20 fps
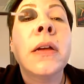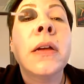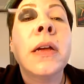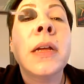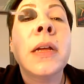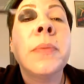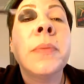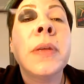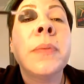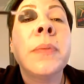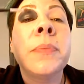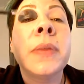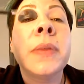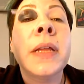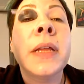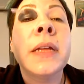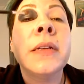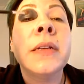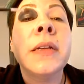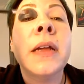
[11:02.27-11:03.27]
I'm going to
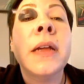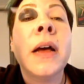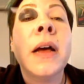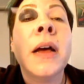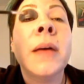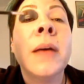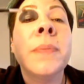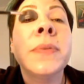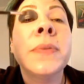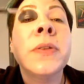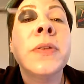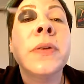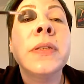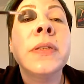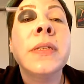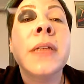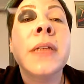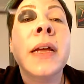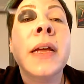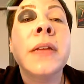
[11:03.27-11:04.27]
blend it up so
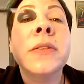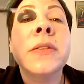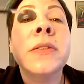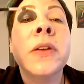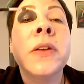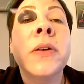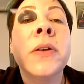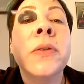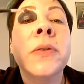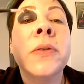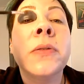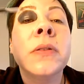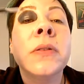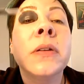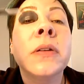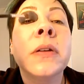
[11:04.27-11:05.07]
it's not so